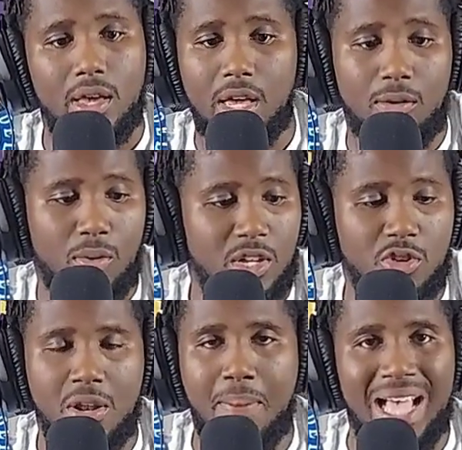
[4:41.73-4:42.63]
And when you
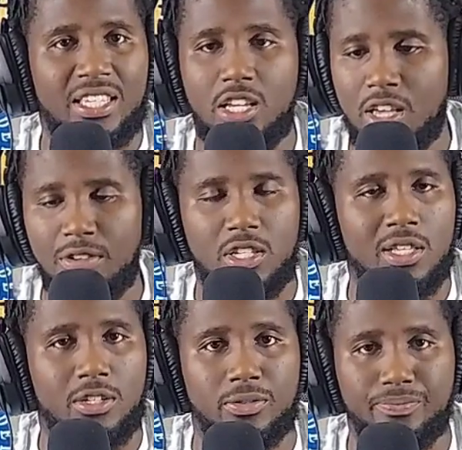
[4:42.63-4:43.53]
need a basket, give it to
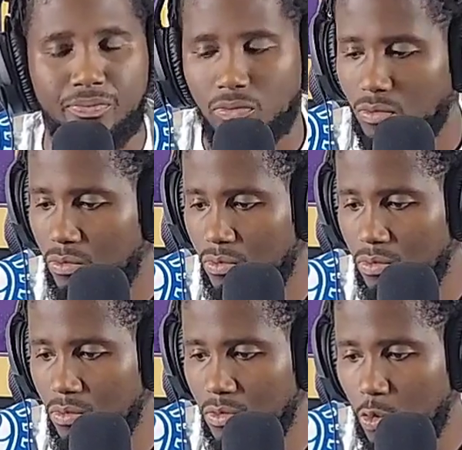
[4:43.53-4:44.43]
Leonard.
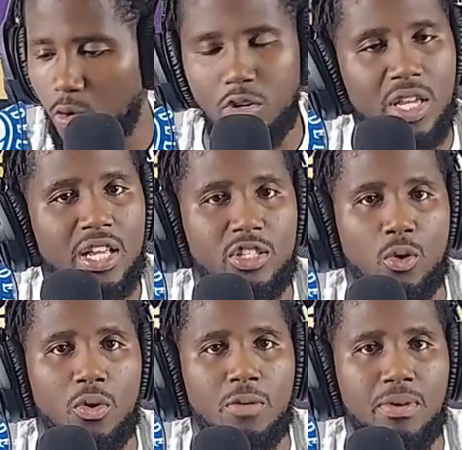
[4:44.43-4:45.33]
When you need
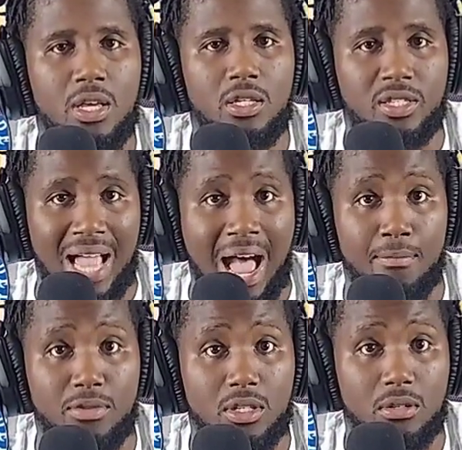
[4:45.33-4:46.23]
someone to be
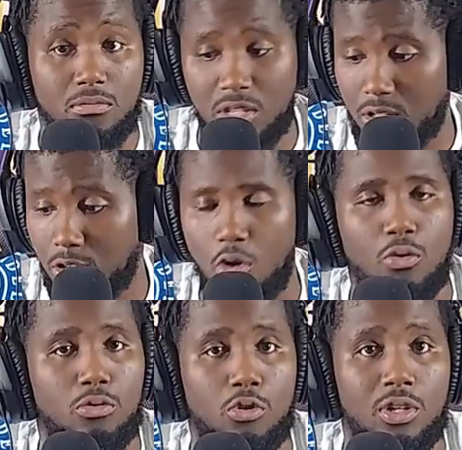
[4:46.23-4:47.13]
stopped,
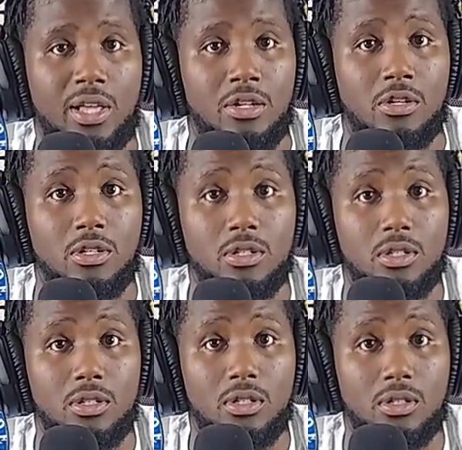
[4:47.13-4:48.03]
go to Leonard.
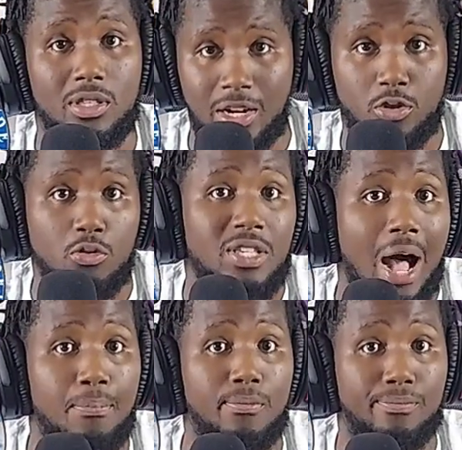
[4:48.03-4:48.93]
Leonard's going to
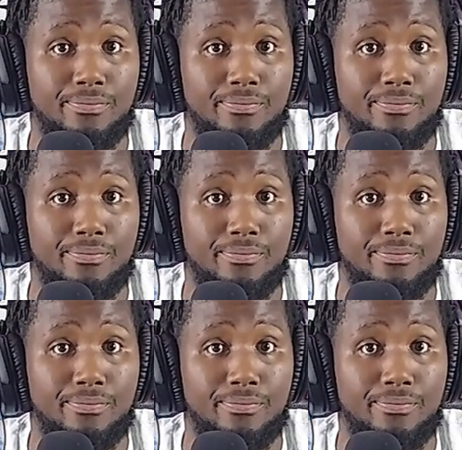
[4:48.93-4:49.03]
stop.